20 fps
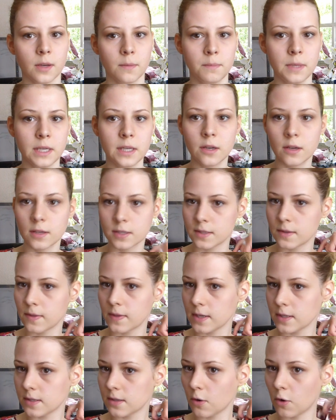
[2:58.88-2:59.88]
Because
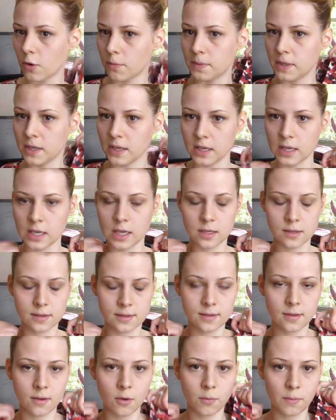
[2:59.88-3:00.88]
this opening here is
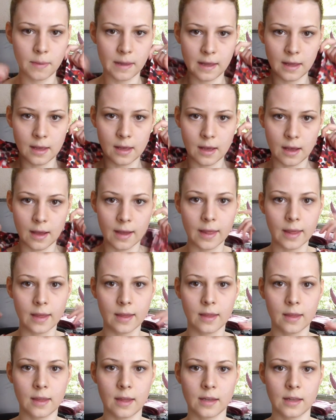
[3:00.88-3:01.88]
so big, I
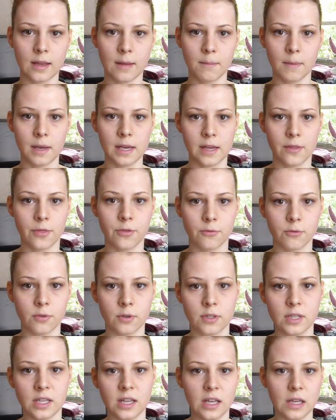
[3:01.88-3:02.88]
can get my head through
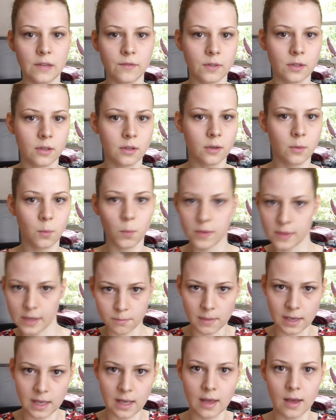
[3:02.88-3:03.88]
it even with
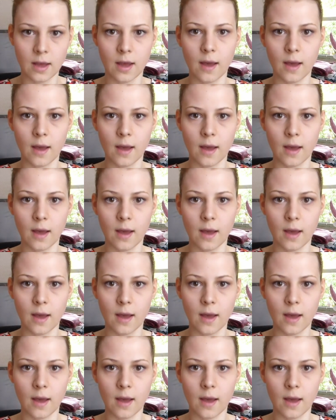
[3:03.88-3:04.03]
my hair